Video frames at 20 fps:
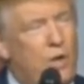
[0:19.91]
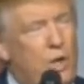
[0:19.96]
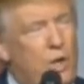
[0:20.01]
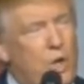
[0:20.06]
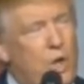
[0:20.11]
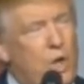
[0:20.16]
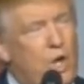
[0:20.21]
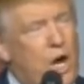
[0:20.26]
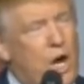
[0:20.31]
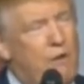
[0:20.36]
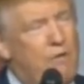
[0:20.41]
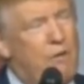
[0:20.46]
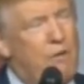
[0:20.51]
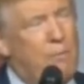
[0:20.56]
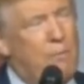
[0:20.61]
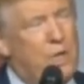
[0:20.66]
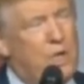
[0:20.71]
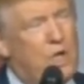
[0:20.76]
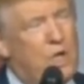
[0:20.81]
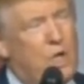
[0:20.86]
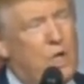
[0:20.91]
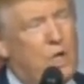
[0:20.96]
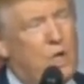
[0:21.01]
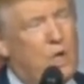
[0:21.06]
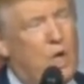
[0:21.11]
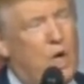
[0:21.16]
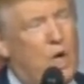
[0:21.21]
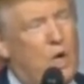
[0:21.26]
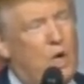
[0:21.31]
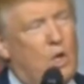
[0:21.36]
a new government
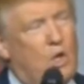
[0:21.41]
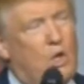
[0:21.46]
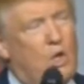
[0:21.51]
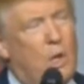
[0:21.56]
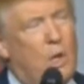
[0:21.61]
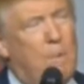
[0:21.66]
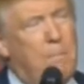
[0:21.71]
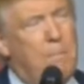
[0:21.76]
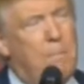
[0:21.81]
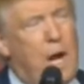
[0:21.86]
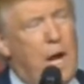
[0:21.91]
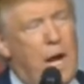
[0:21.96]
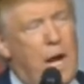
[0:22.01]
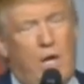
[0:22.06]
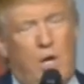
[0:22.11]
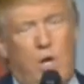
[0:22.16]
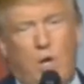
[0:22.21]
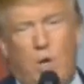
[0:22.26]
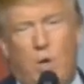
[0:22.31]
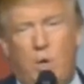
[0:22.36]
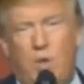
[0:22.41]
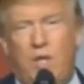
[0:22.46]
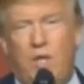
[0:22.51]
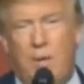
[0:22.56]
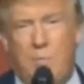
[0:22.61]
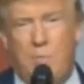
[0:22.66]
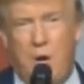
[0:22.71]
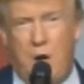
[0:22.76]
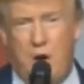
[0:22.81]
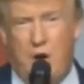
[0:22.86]
controlled by you, the
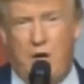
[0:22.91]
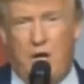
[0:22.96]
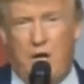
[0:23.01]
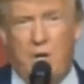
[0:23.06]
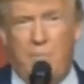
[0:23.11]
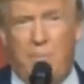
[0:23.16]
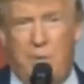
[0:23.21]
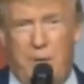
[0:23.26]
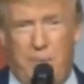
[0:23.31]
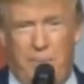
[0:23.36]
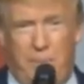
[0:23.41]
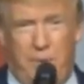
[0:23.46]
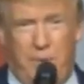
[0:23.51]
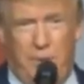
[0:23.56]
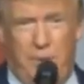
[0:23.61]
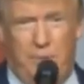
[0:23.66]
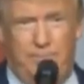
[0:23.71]
American people.